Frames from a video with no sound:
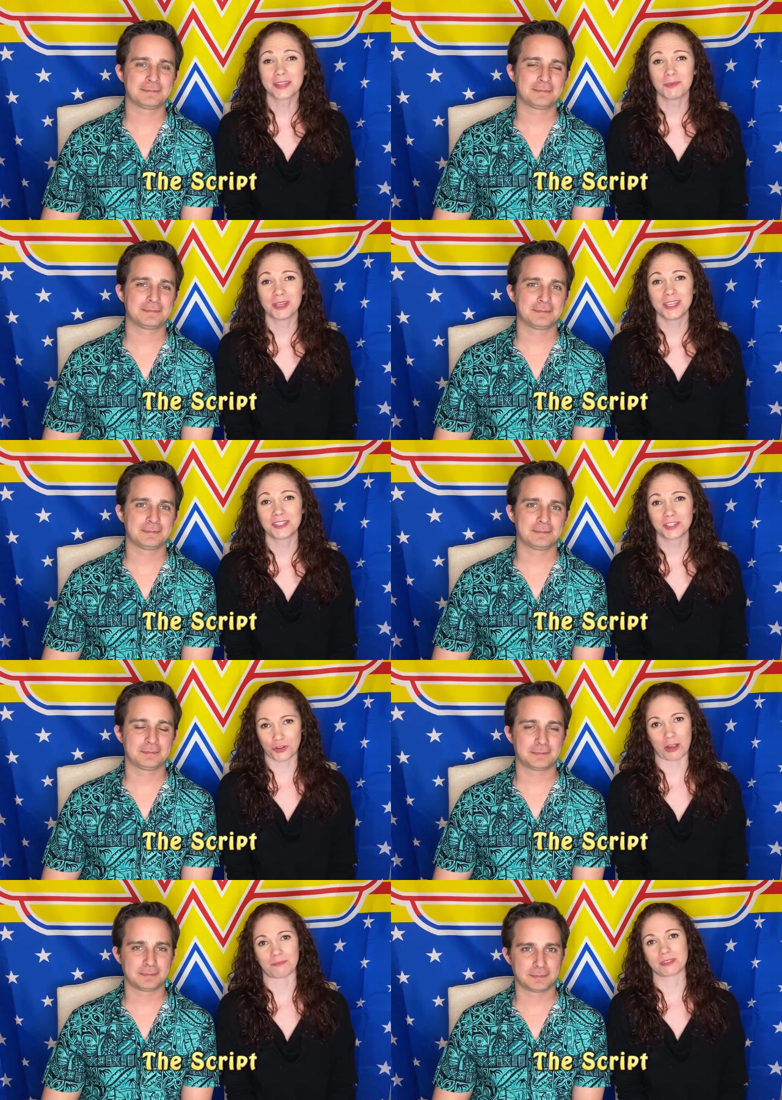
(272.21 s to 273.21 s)
Speaker 1: up is the
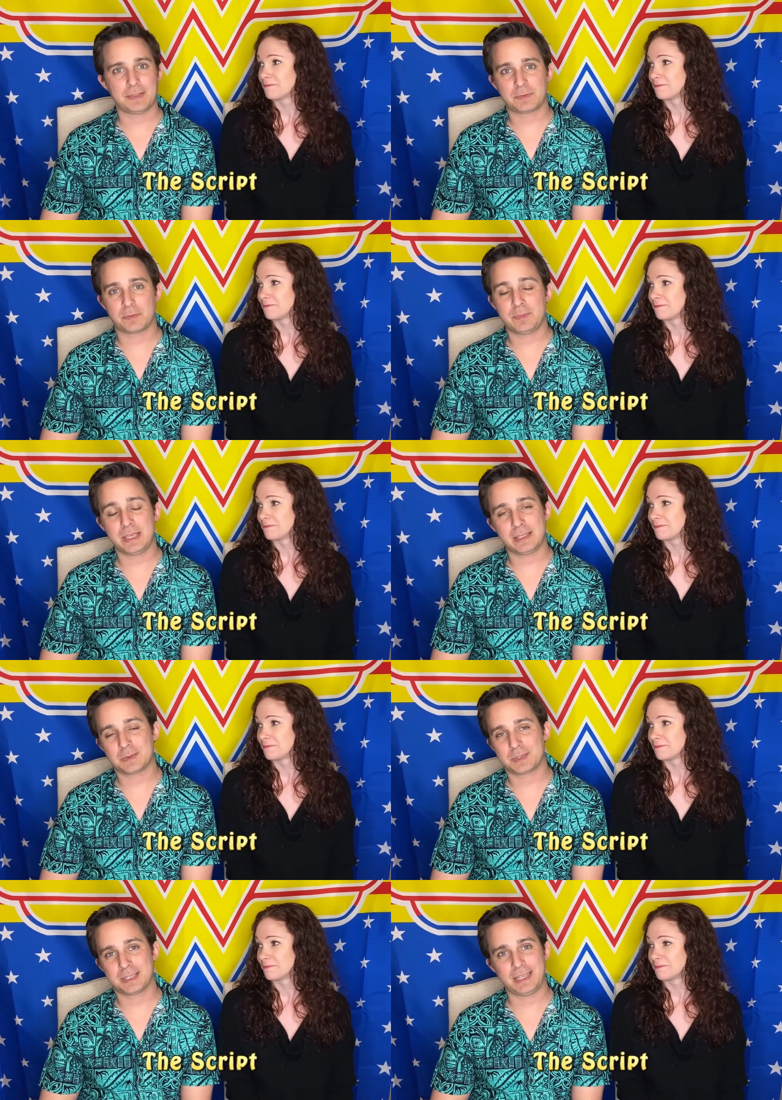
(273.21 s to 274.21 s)
script.
Speaker 2: This, for me,
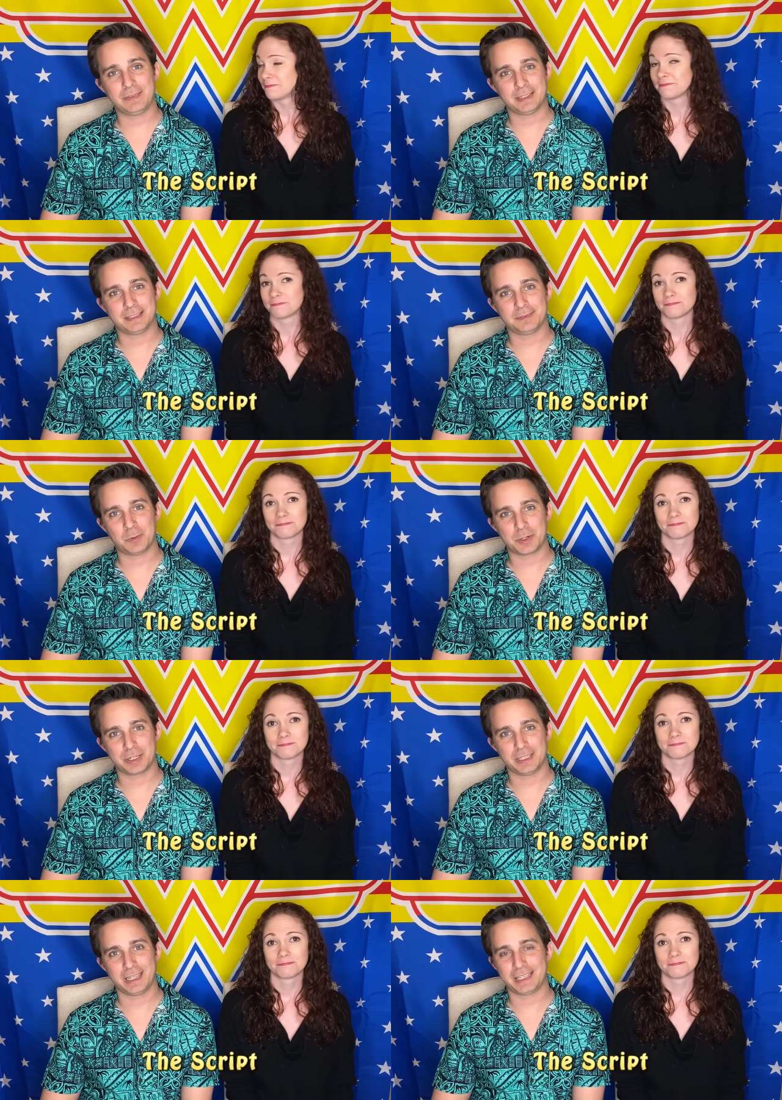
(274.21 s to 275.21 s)
this was a leave it,
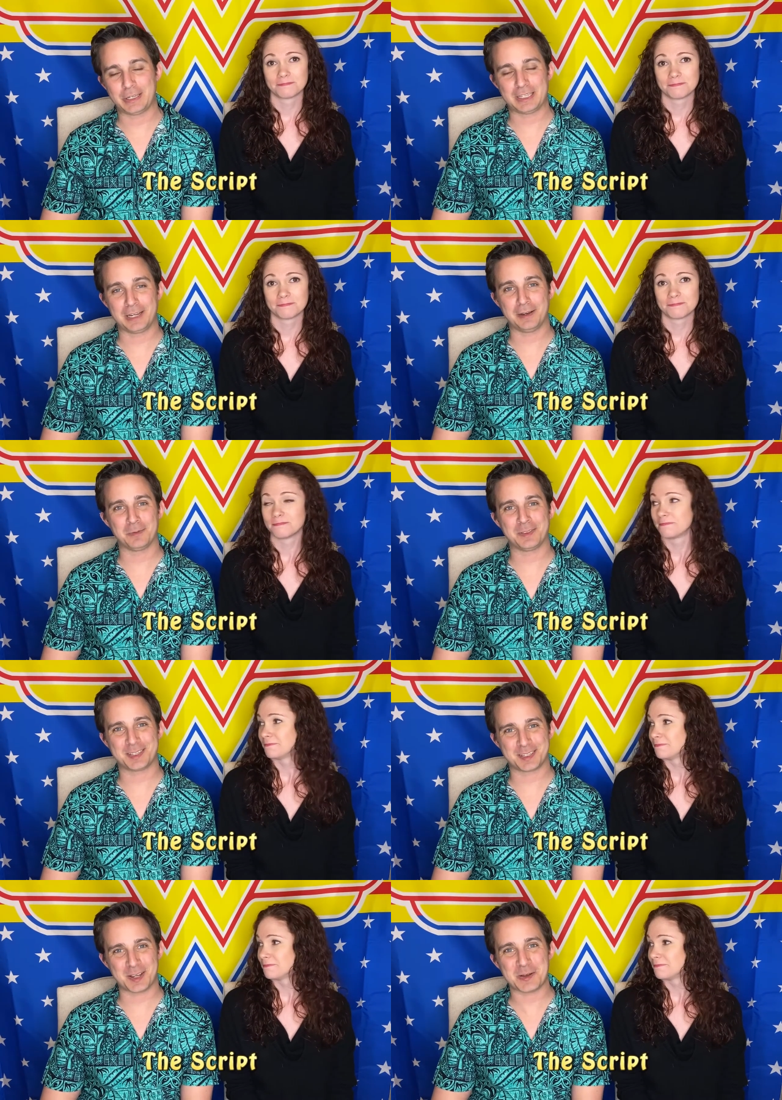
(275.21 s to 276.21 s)
unfortunately. I think you see where
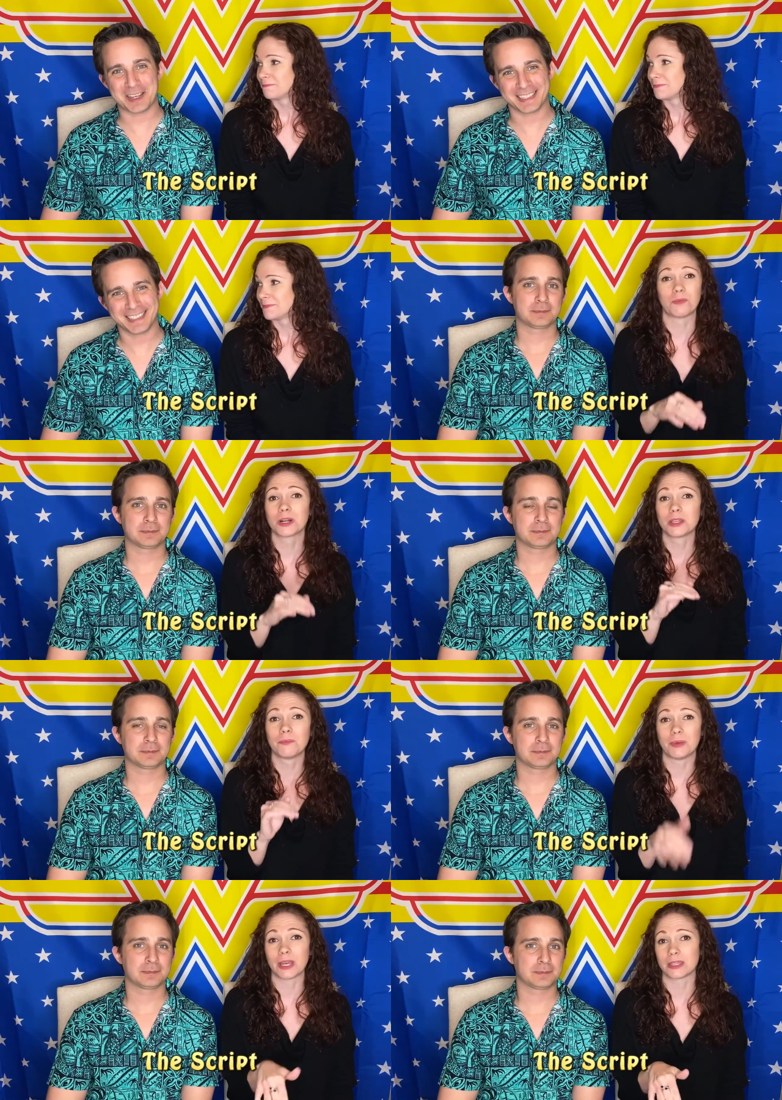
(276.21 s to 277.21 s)
this is going.
Speaker 1: One of the
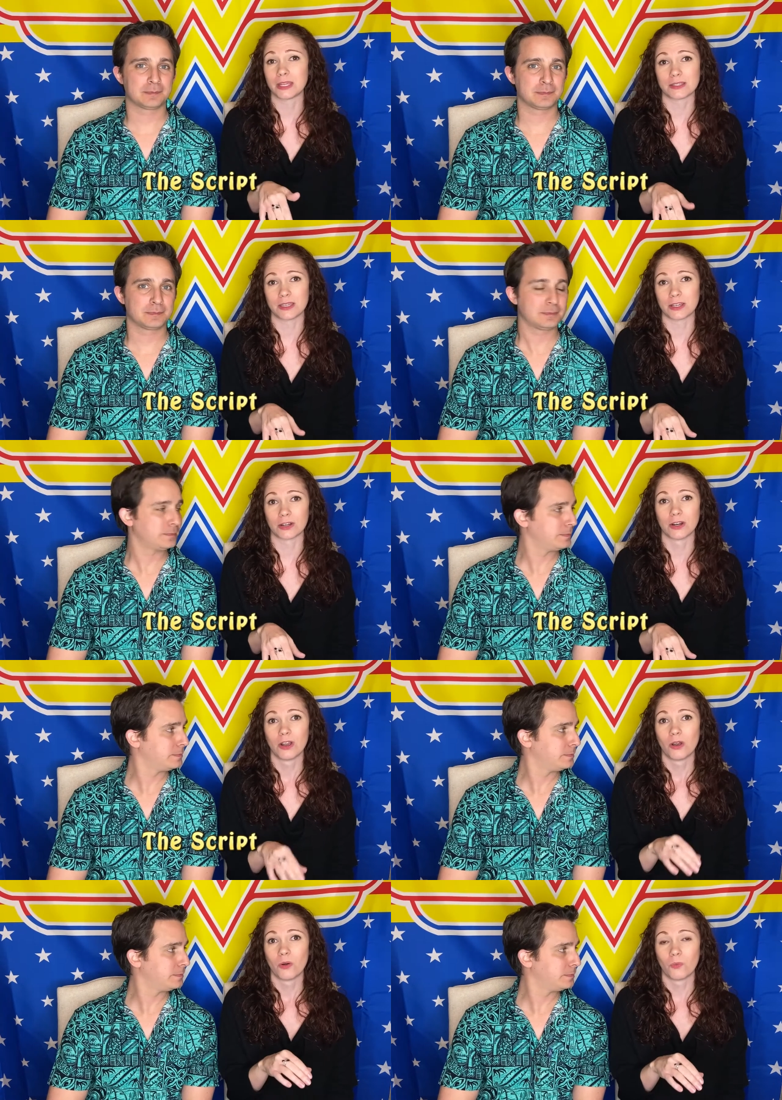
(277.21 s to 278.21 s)
big things here
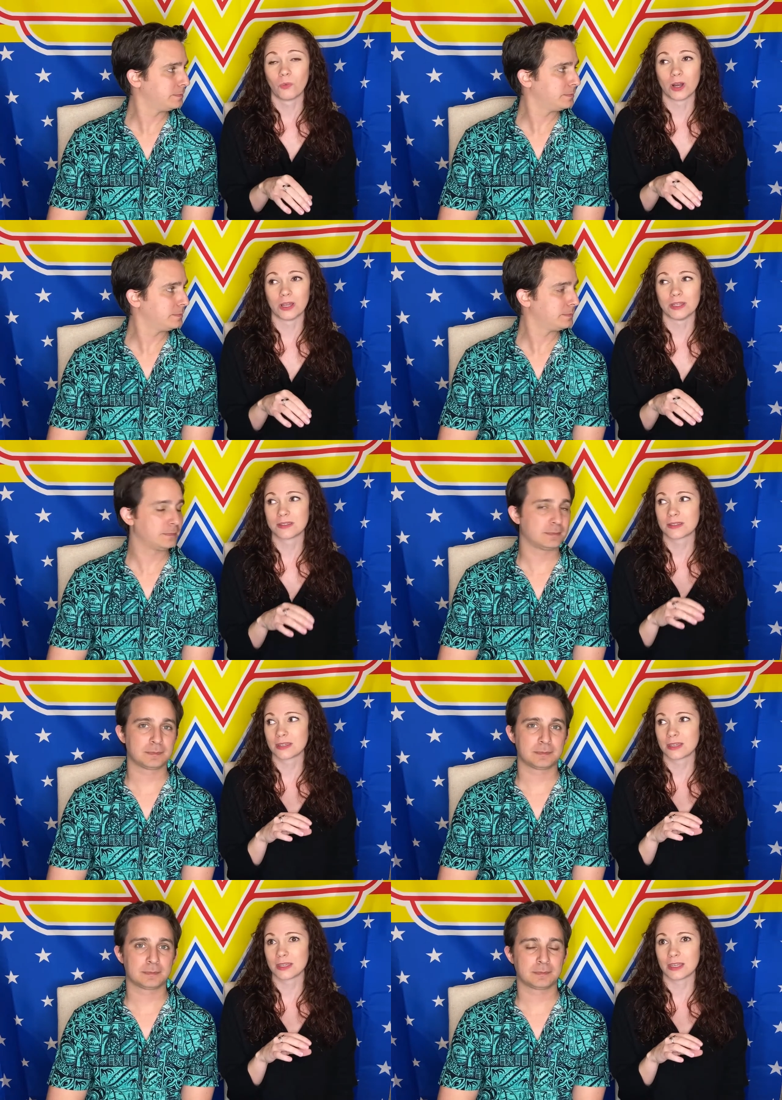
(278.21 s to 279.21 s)
was
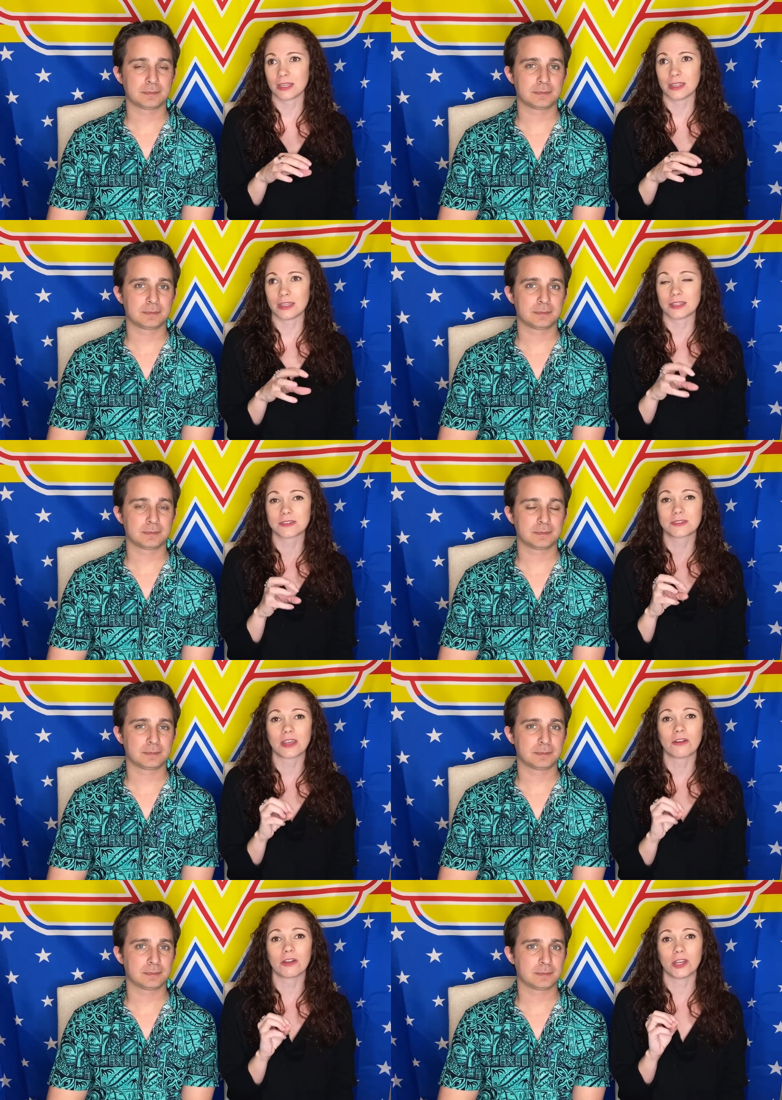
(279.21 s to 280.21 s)
the
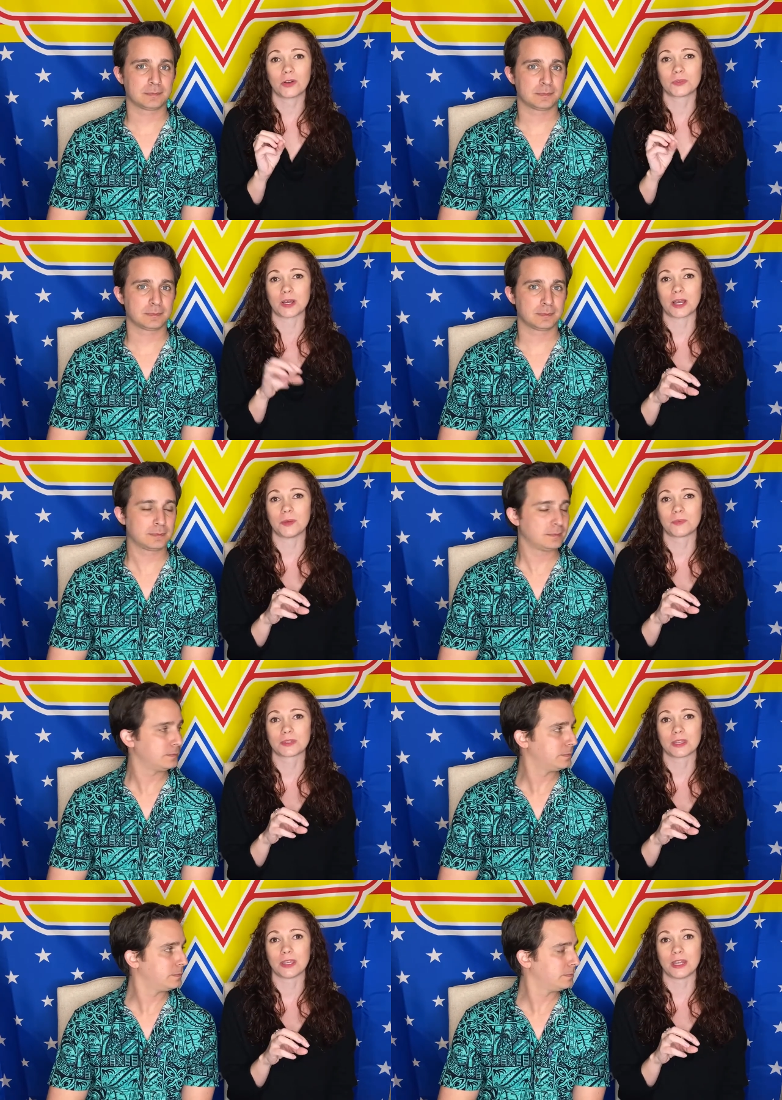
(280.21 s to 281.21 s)

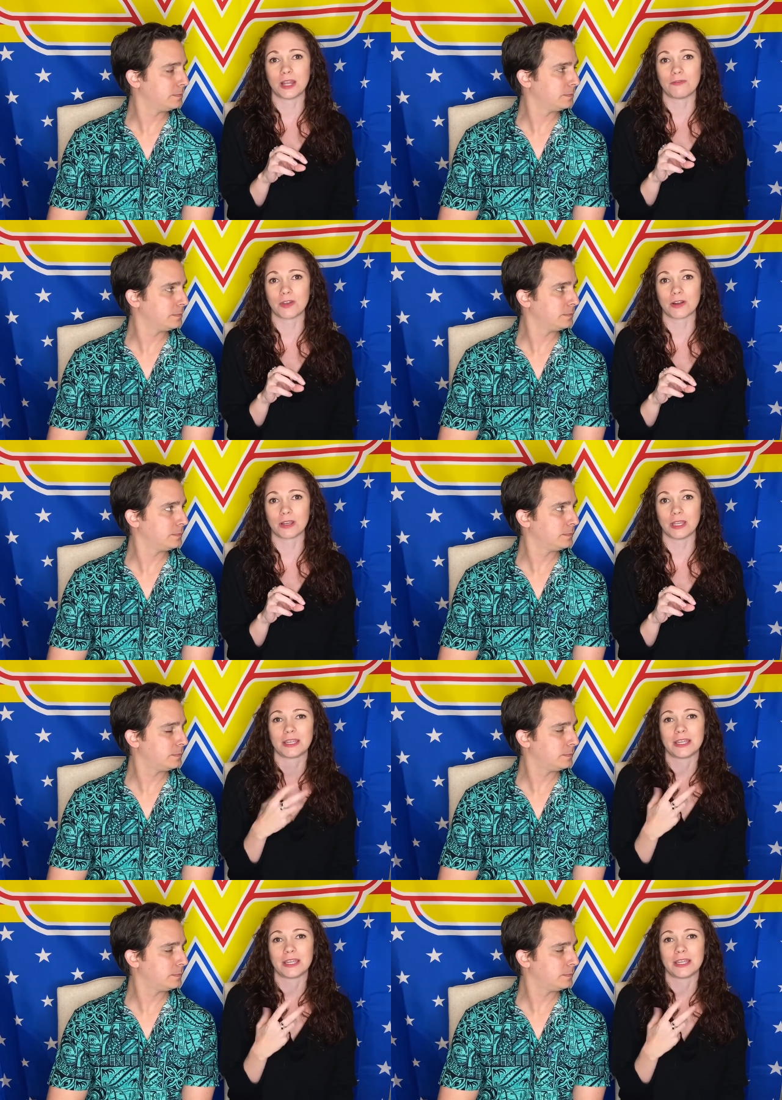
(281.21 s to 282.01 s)
stereotypes in a very